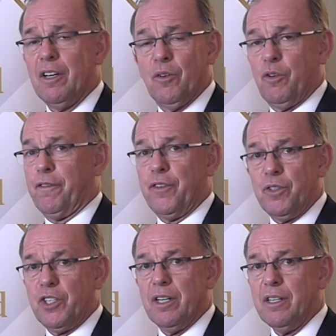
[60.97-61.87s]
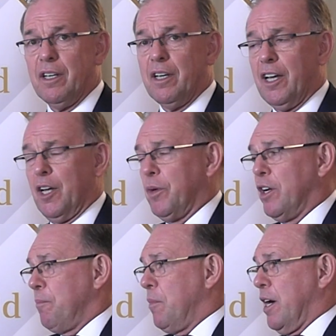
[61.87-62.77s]
or a future, and we
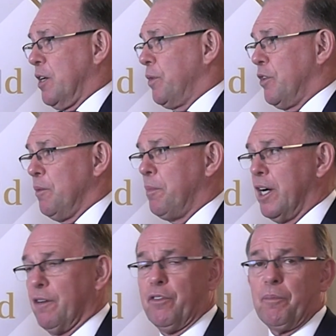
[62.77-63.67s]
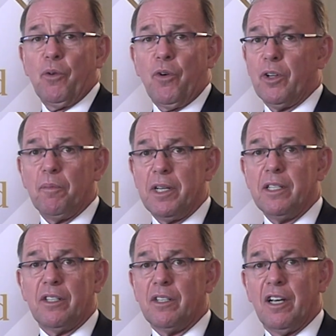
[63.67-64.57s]
don't mind whether you buy it from the Royal Mint